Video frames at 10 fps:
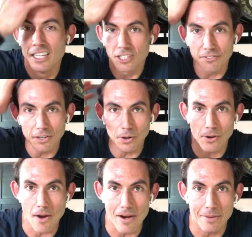Sophia, what
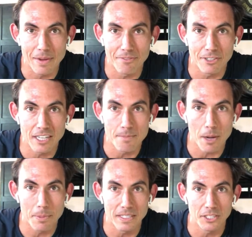do I recommend for
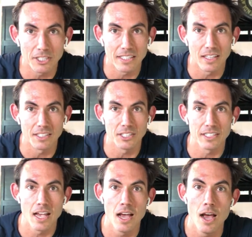dumbbell position and
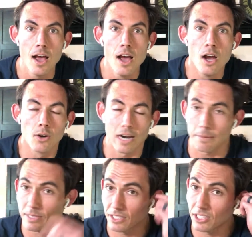lunges?
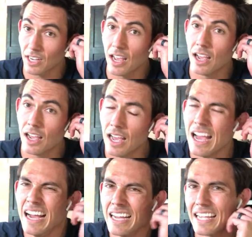Rack position?
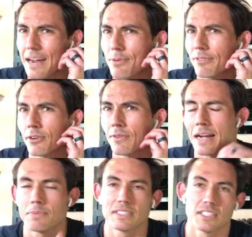Yeah, I prefer
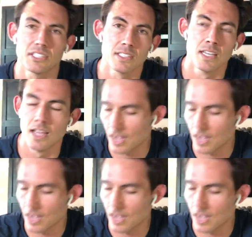rack position.